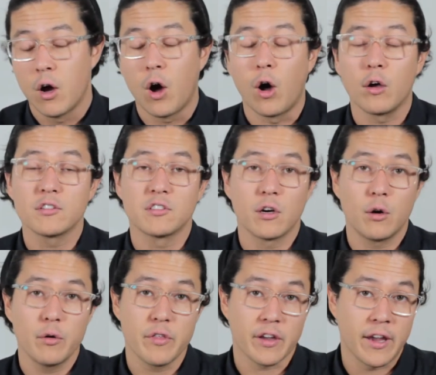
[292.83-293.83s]

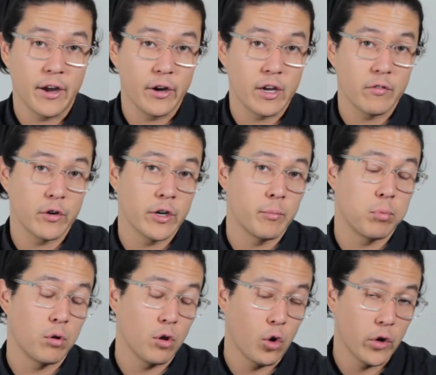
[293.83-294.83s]
Also, the caregiver
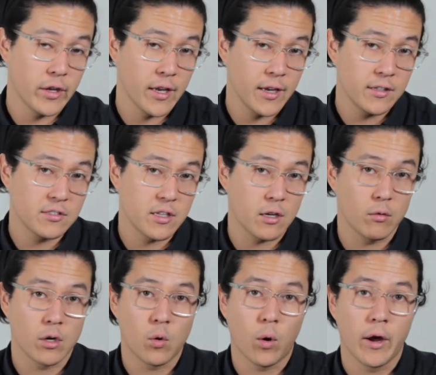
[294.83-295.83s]
employees that are
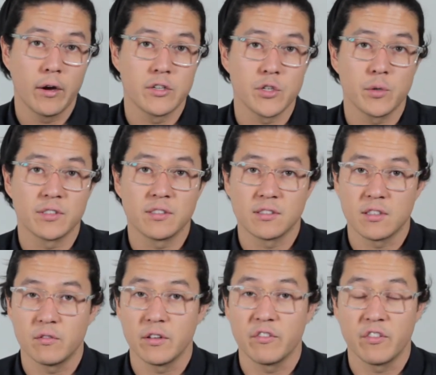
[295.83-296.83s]
required to
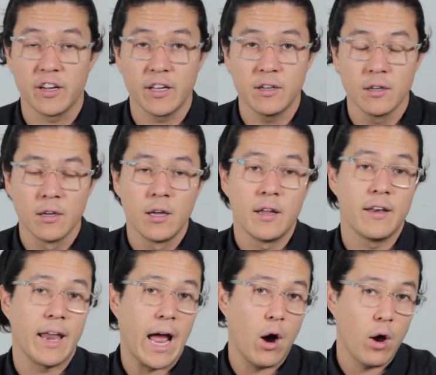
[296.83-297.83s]
assistively feed
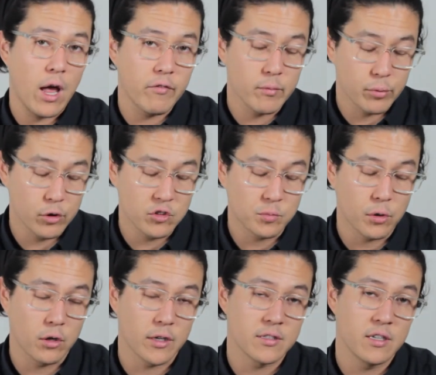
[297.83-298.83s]
now have improved
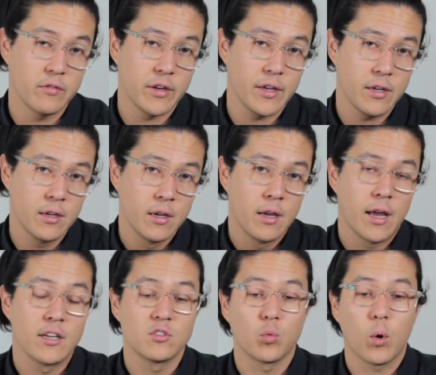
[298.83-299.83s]
productivity
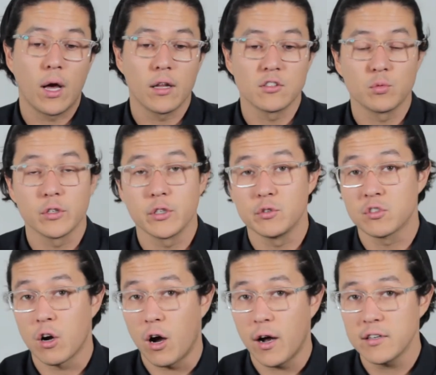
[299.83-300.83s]
as well as reduce
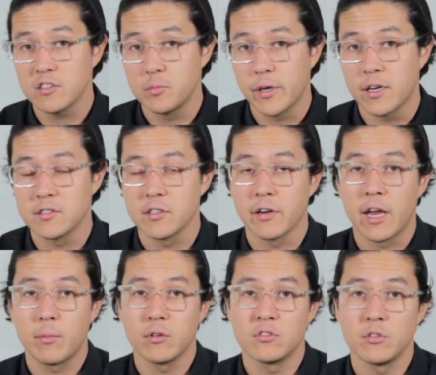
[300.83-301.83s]
costs because they're
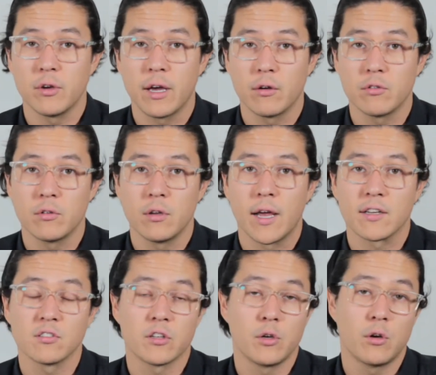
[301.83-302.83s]
able to now
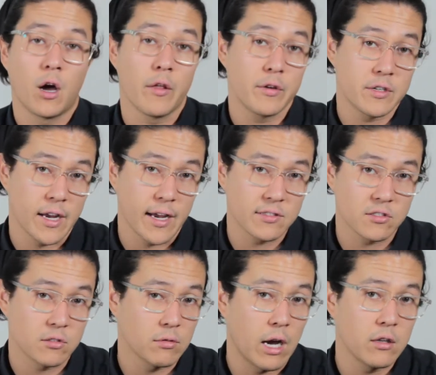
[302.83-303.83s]
execute other
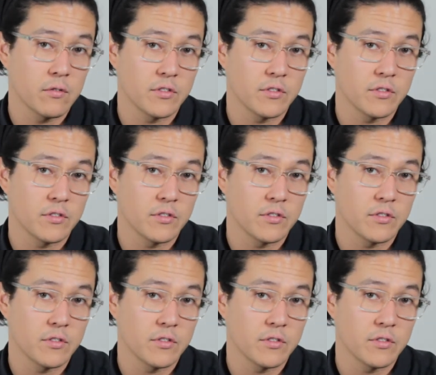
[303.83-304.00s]
tasks around the